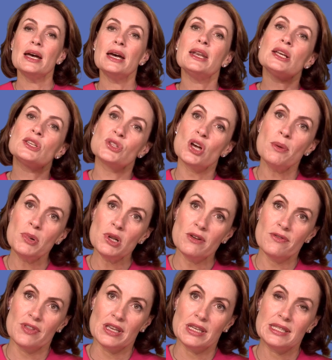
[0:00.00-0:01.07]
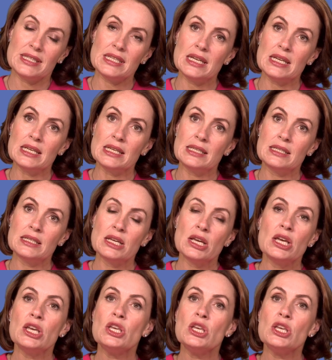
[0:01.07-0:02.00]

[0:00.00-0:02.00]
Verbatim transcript: An example of this is